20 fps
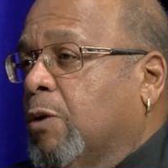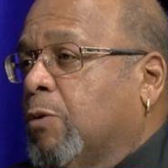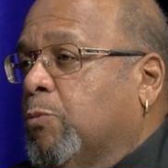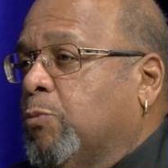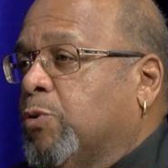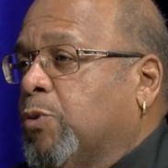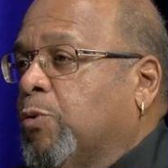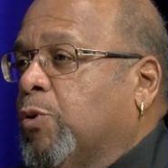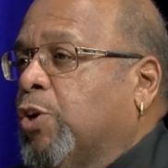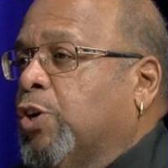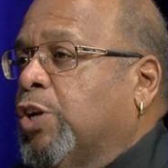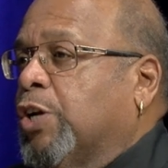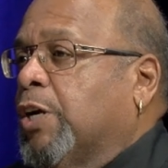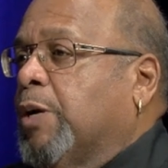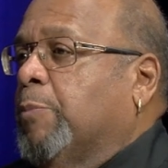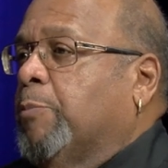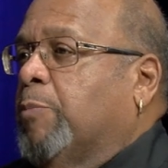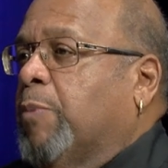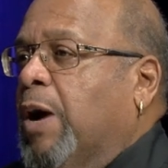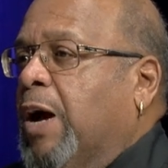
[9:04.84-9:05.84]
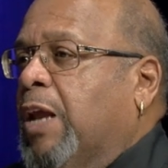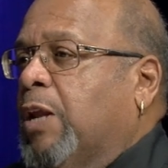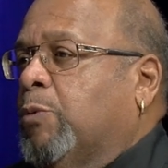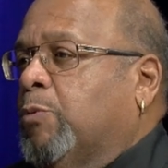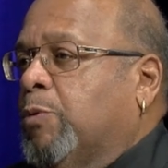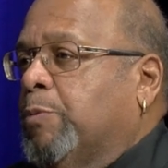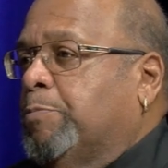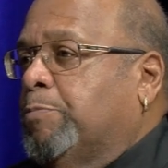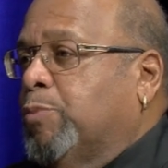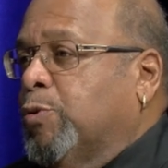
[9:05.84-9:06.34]
We're going to combine it
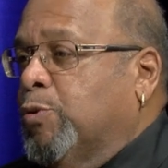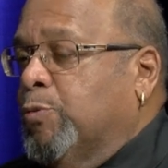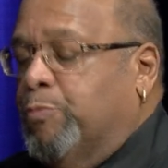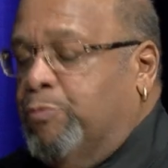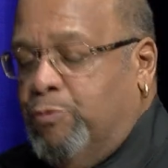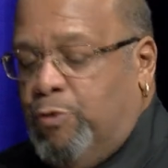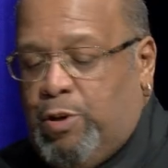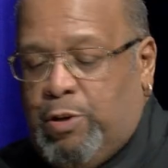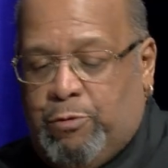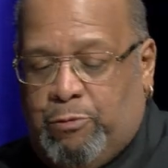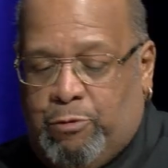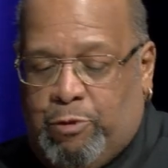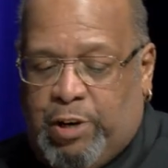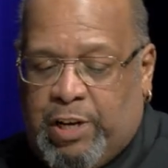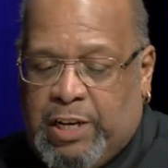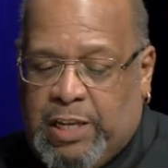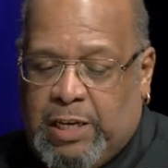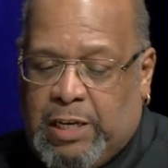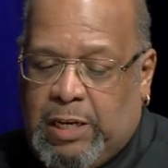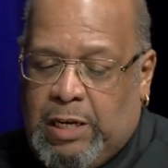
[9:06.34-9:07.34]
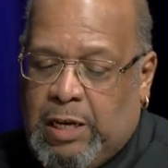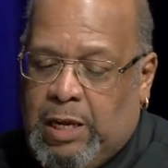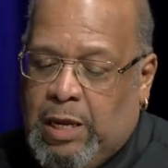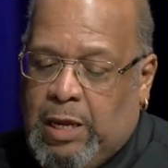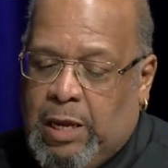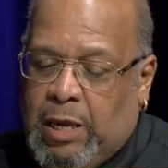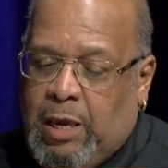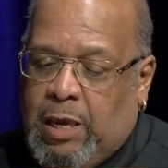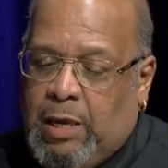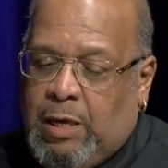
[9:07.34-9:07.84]
with blueprint reading. Mm
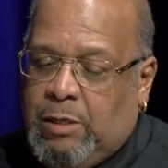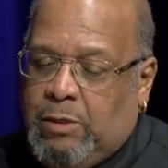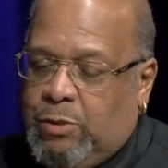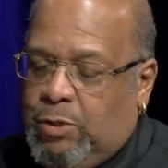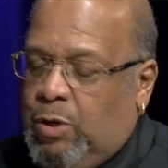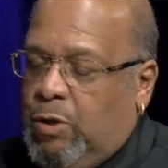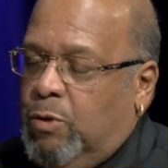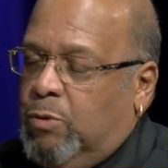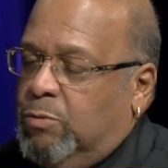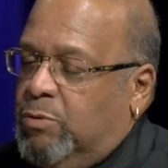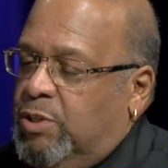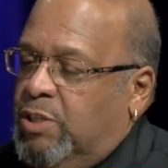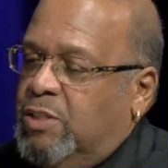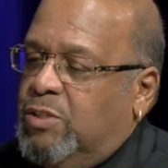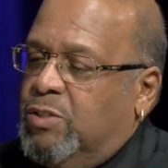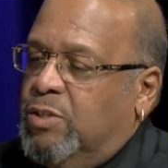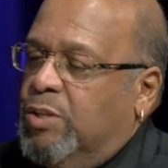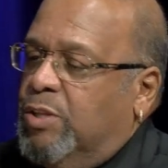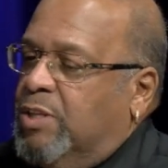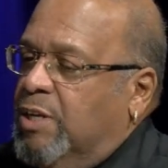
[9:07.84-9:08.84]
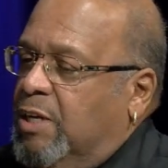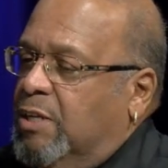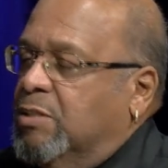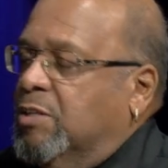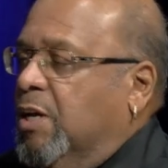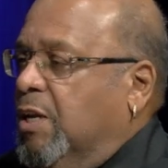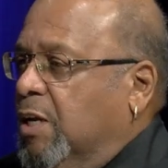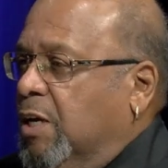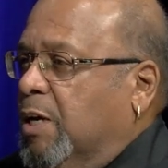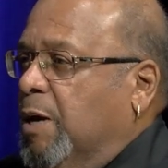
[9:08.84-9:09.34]
-hmm. So these are the things
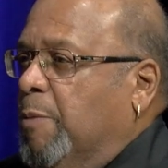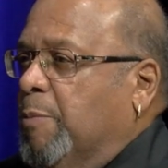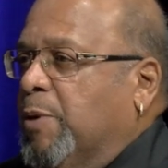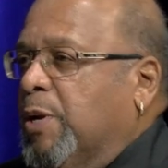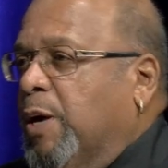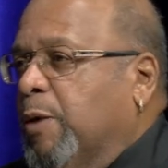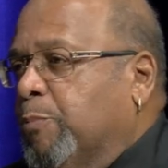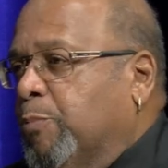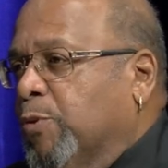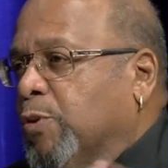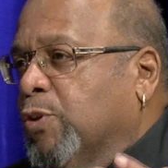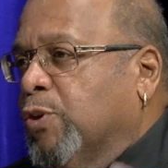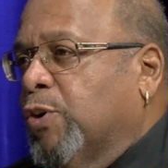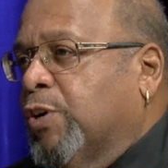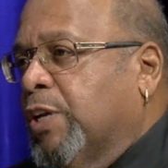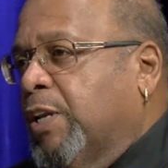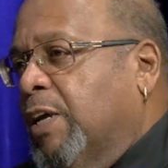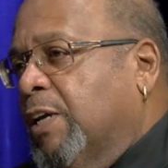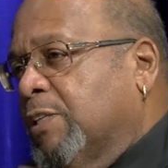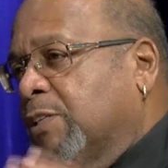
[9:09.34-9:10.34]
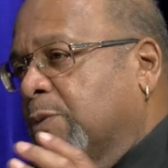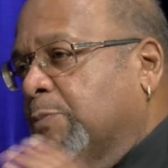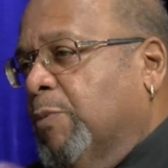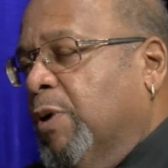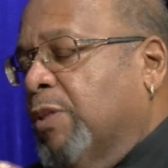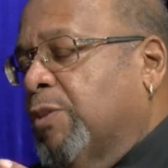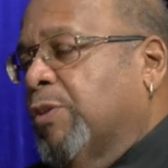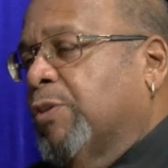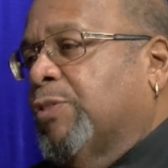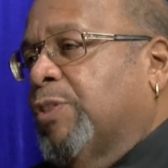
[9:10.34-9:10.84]
that are coming up. We're looking at some
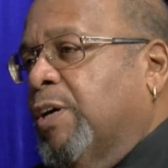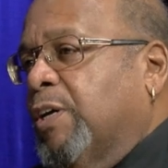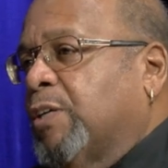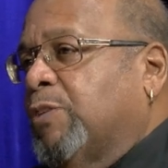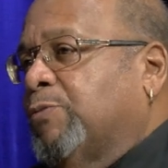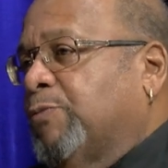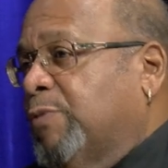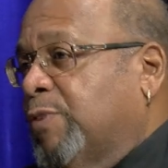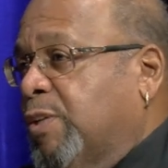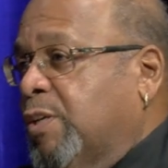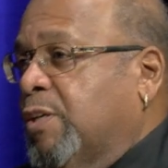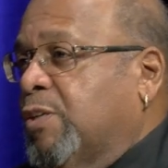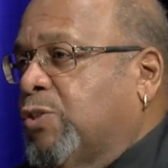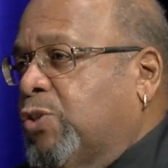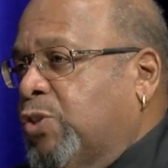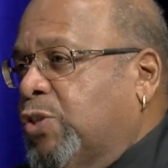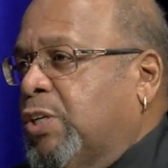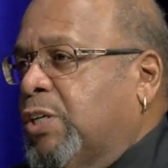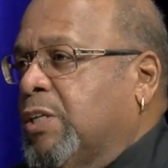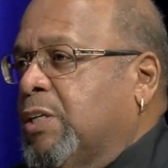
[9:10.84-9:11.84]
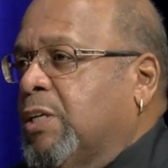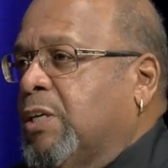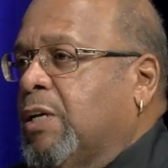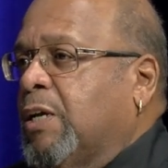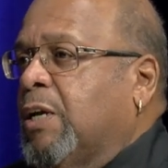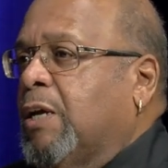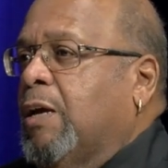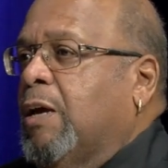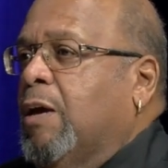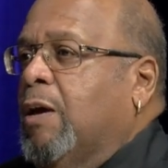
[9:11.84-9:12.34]
other things for this year,
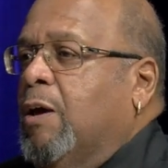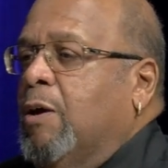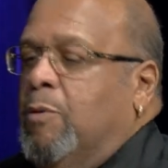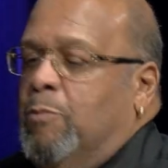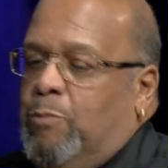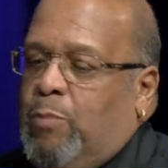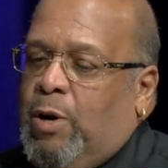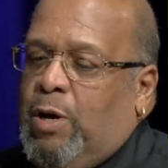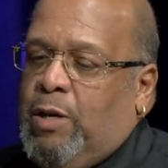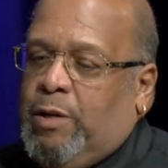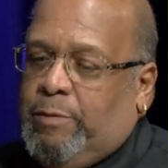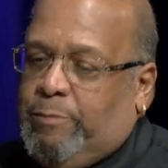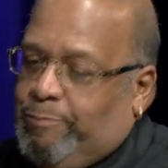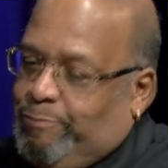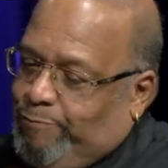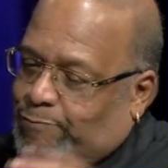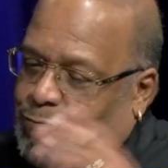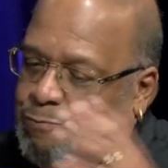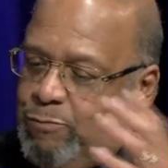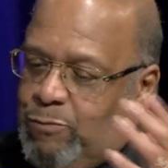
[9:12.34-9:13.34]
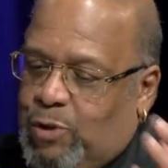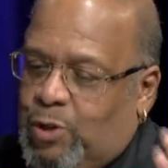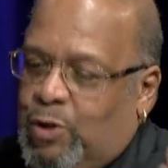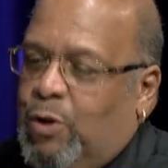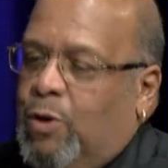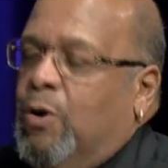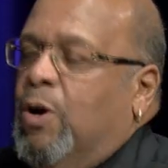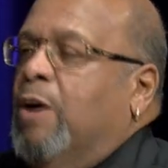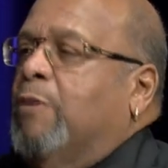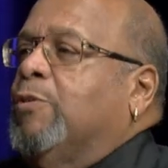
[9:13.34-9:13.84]
but you
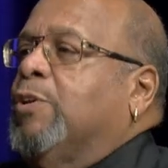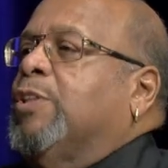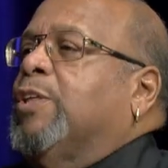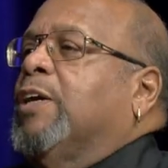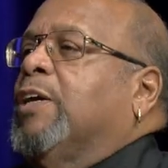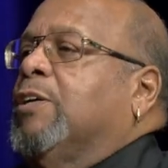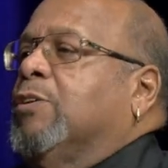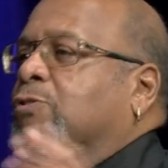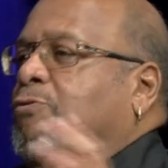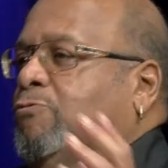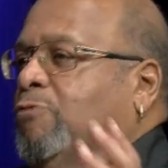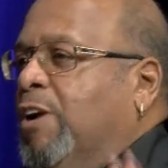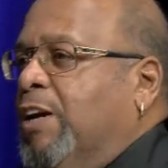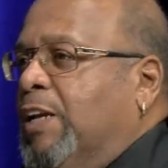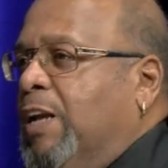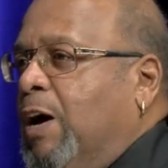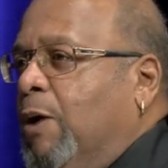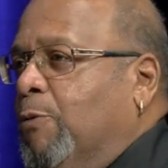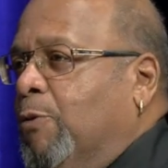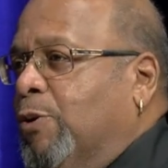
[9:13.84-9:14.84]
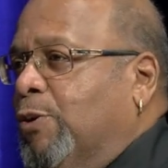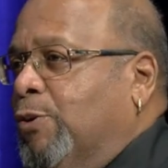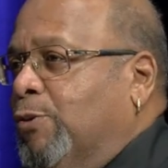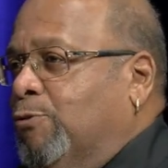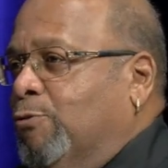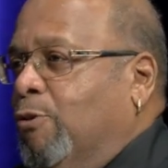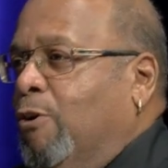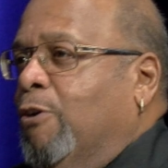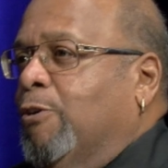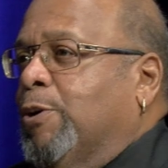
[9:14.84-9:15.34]
know, everything is right now on the
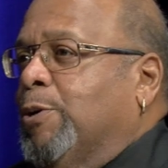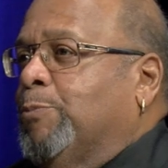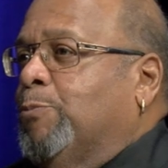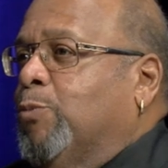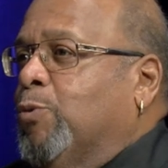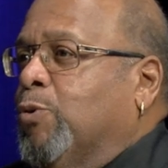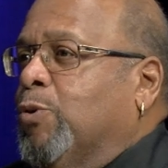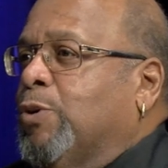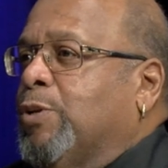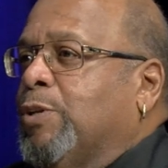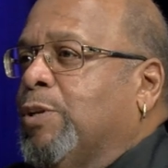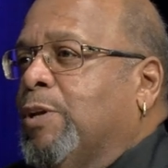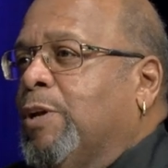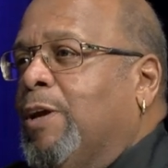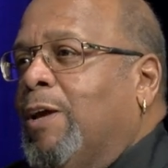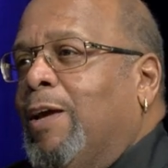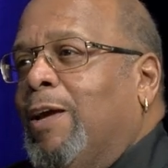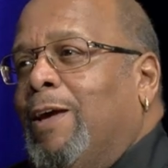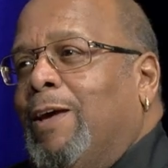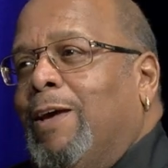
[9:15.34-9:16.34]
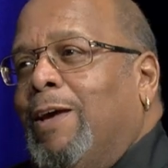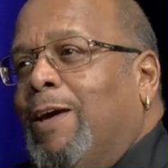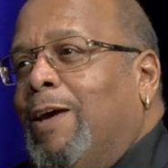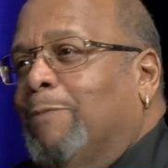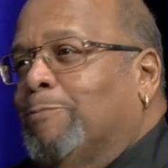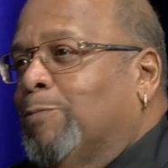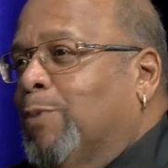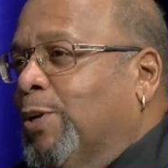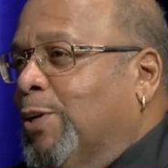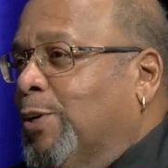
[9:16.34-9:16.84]
drawing board,
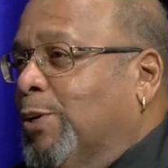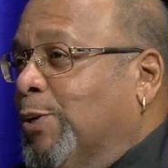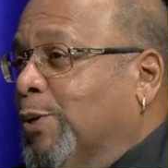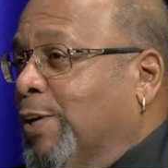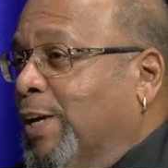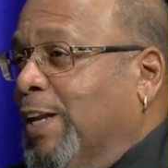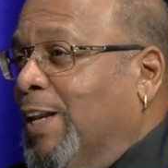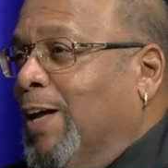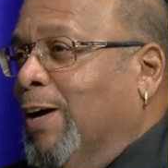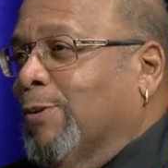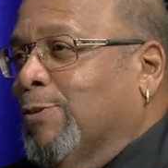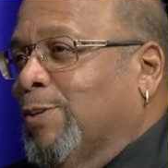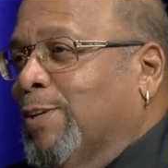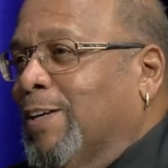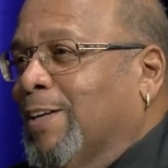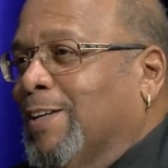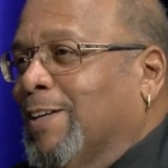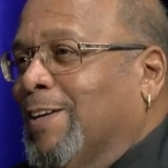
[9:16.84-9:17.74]
but it'll get out there.